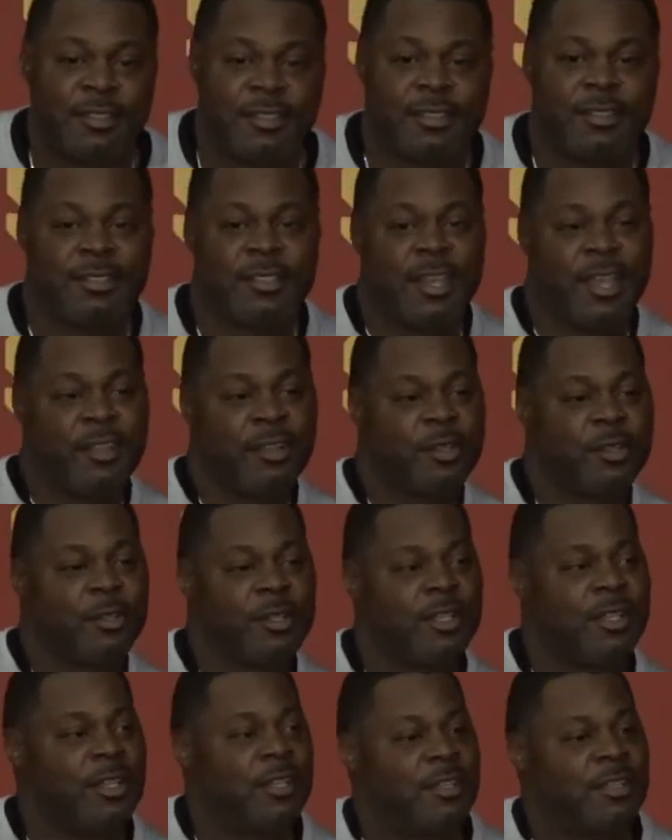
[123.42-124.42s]
The title,
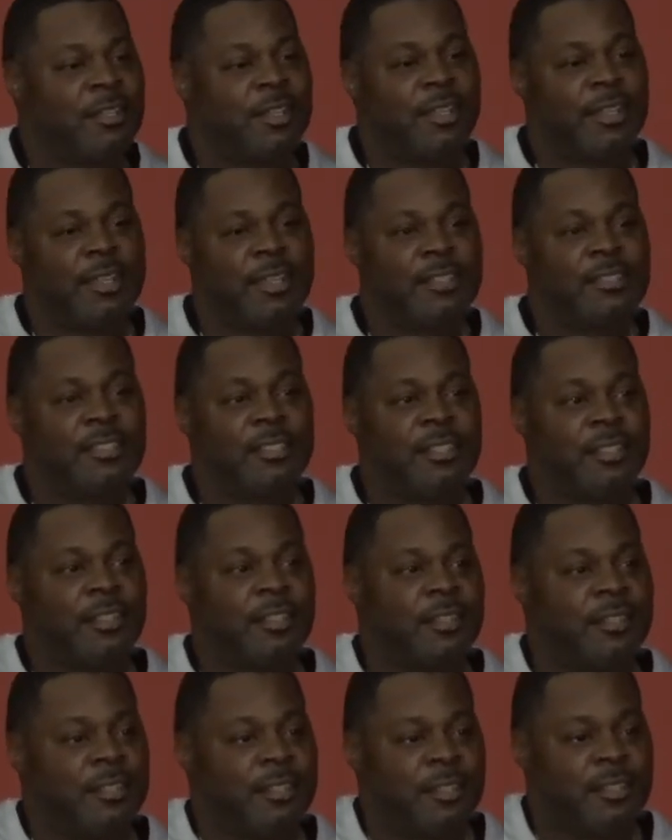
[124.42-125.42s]
I guess,
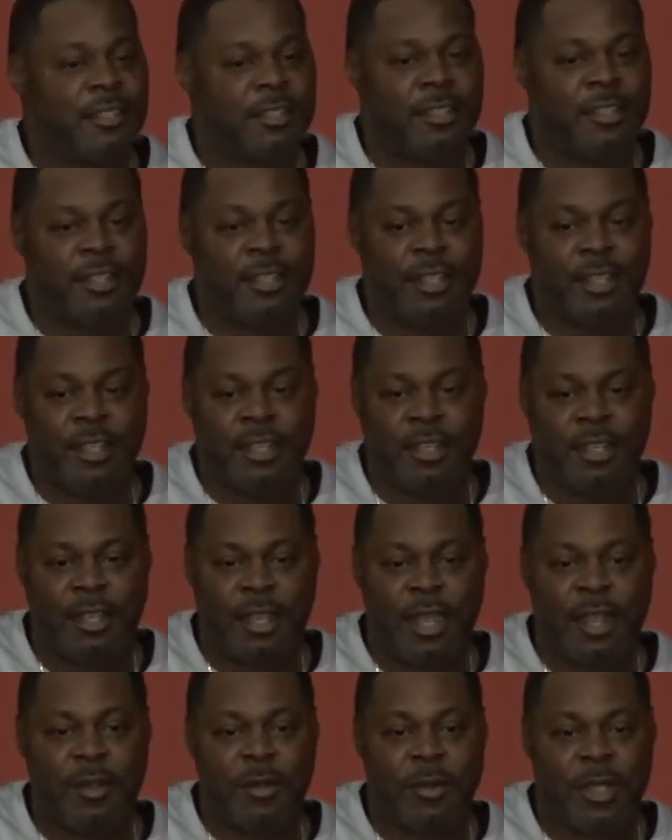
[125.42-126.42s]
in a
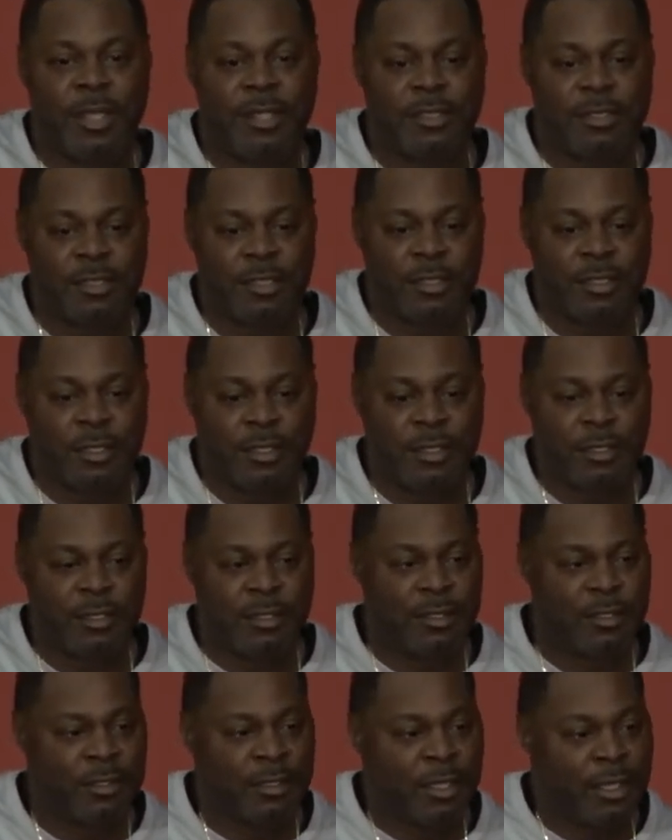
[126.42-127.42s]
lot of ways,
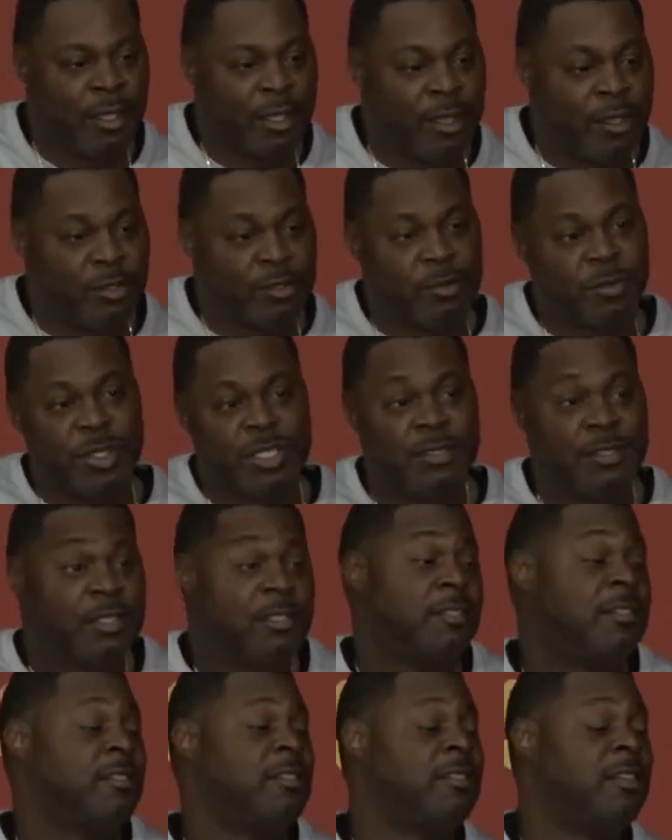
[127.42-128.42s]
it holds me
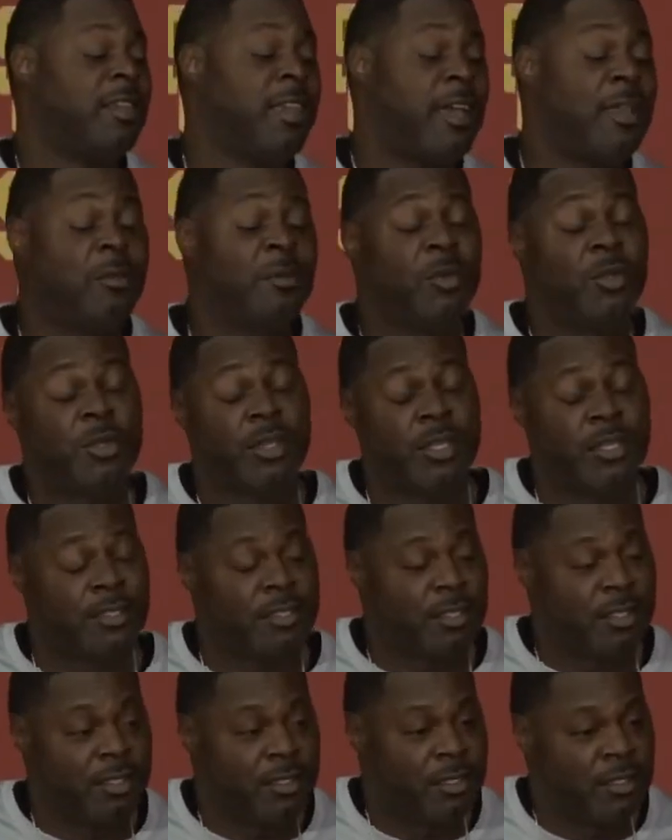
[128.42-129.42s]
just as accountable
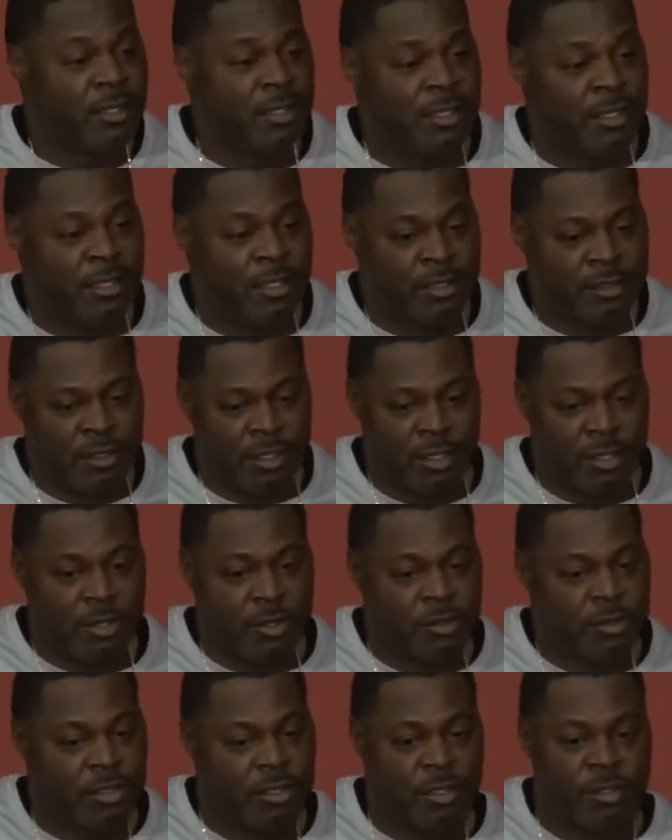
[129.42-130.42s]
as it
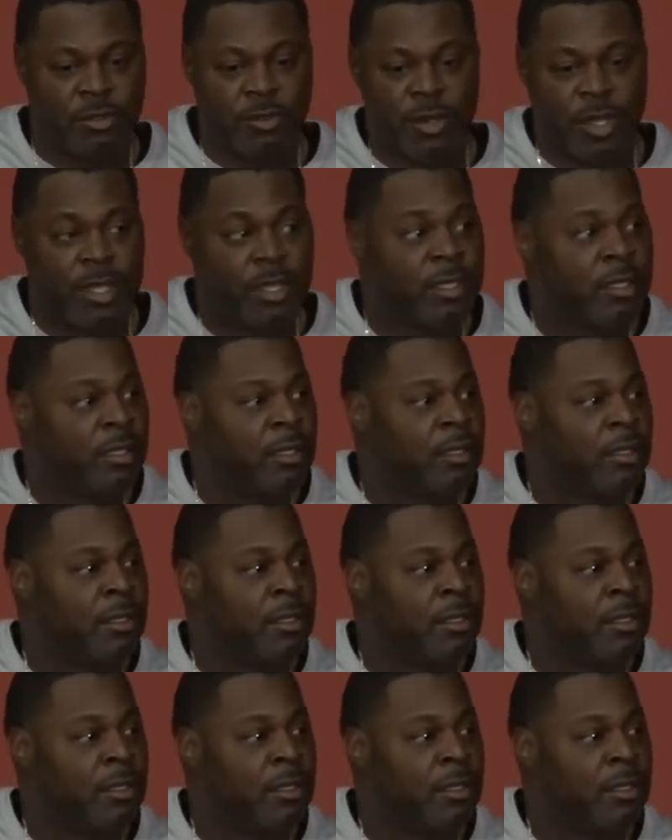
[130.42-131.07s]
holds Coach Riley.